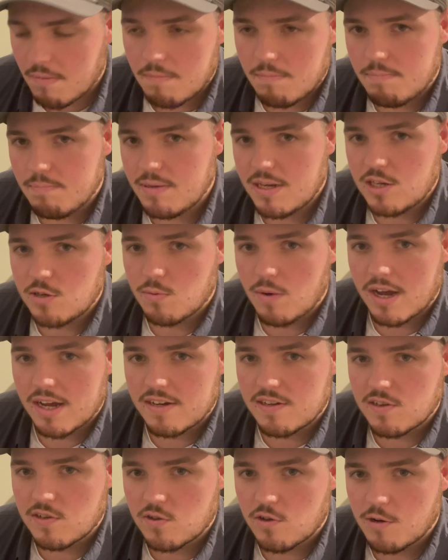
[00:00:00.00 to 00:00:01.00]

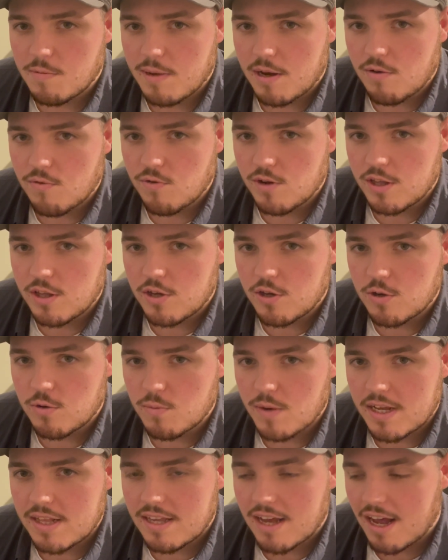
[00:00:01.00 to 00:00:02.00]
Beeswax is going to be a really good
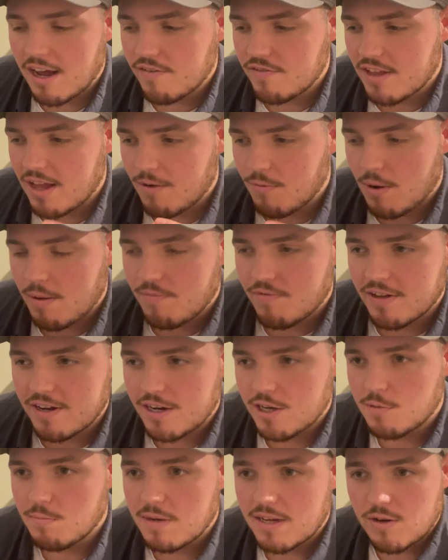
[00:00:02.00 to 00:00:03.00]
way to have that whip
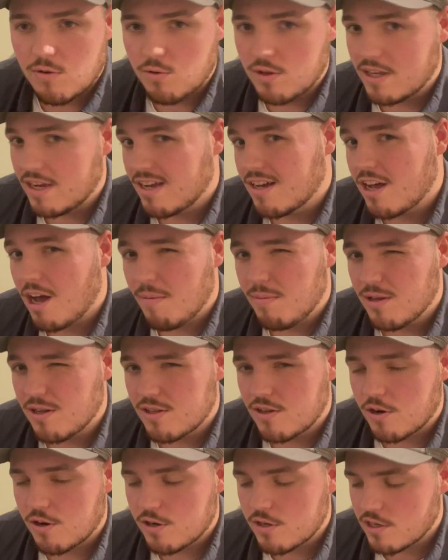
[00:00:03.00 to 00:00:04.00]
finish be only a couple of
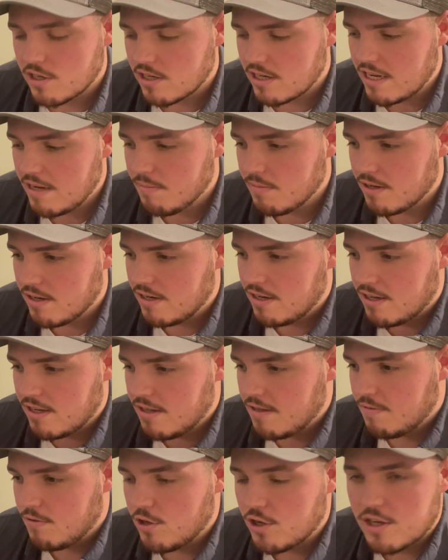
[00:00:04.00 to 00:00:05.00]
turns deep.
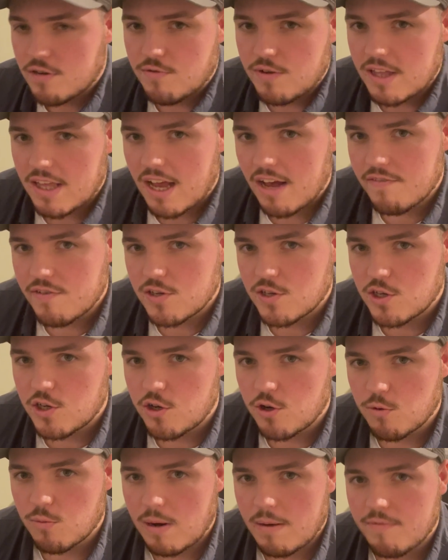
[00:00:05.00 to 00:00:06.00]
You could really have a
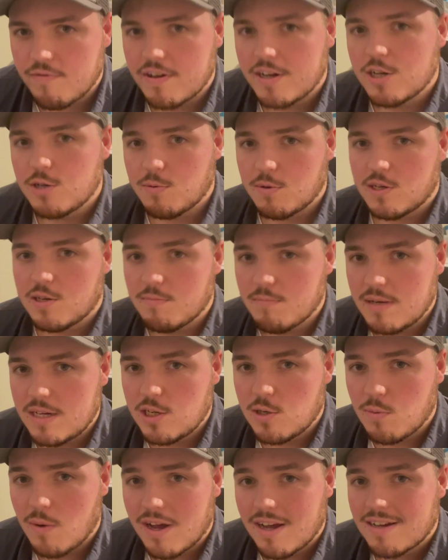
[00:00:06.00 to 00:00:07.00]
secure whip finish with some
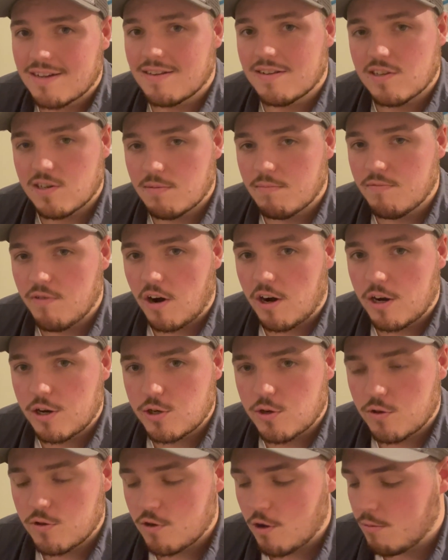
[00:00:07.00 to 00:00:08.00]
beeswax and some
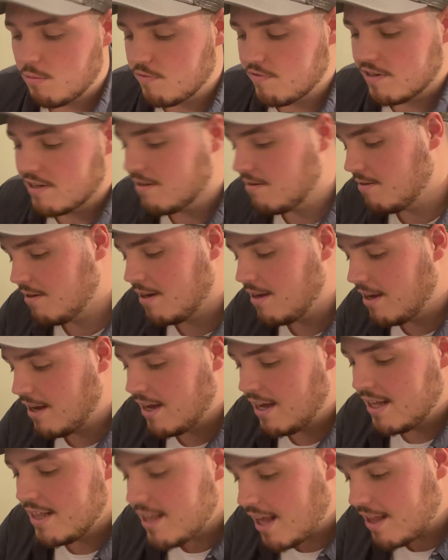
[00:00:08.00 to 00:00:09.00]
varnish on top of it.
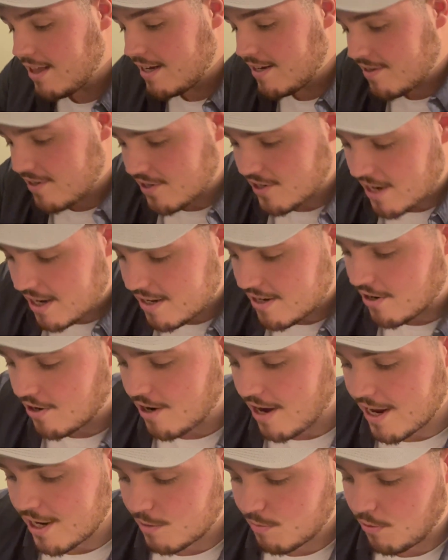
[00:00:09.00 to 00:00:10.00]
That leads us into our
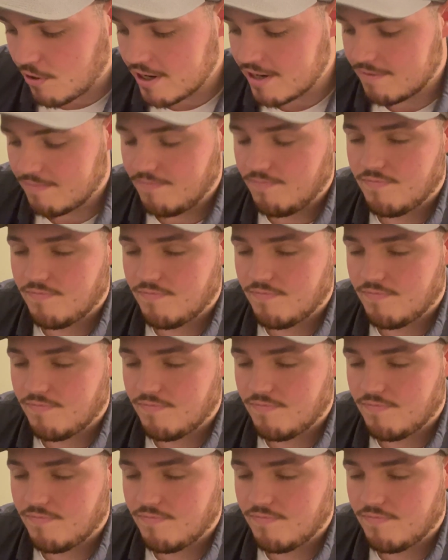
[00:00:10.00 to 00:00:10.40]
next point.